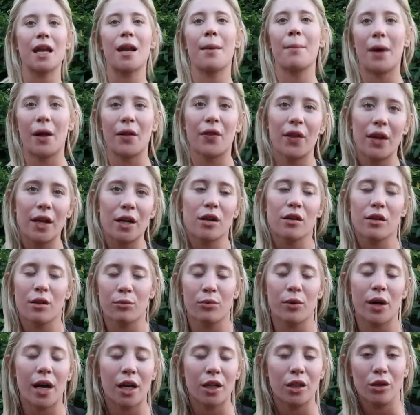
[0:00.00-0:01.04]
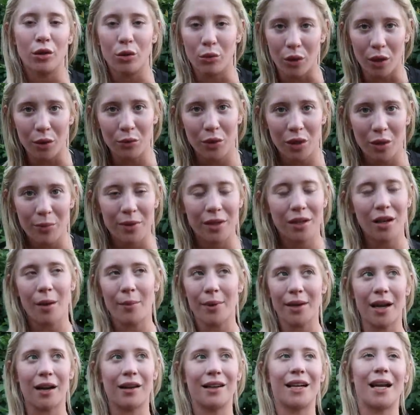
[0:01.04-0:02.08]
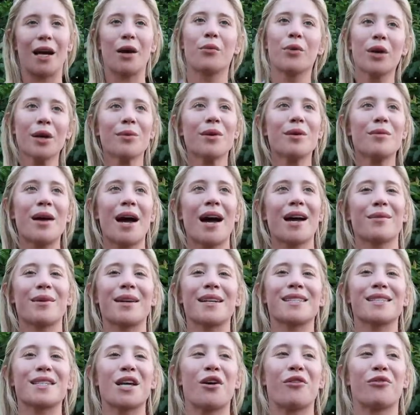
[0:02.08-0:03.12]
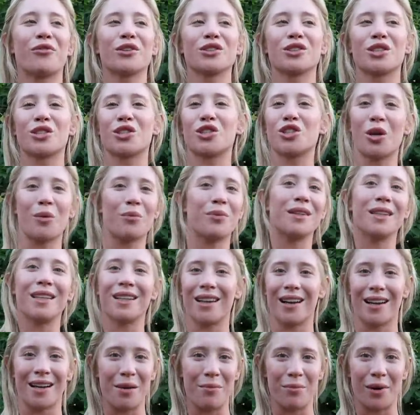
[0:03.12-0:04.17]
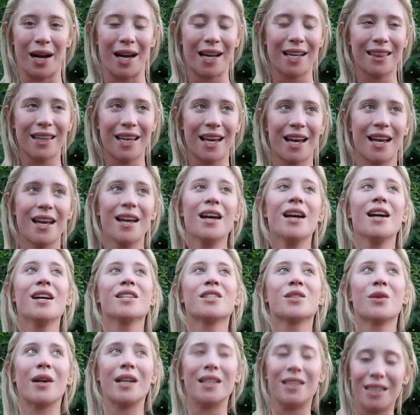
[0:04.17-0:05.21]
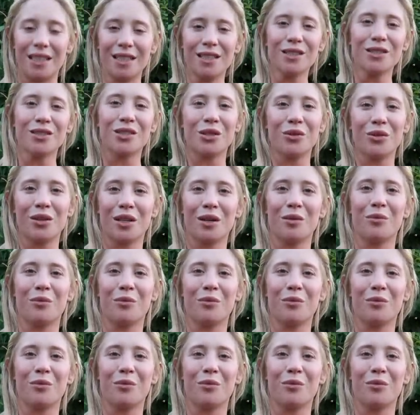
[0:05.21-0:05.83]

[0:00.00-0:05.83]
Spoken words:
then a month later the brand new one would have been coming out and I would have been mad at myself for just jumping the gun and buying that. So I didn't do an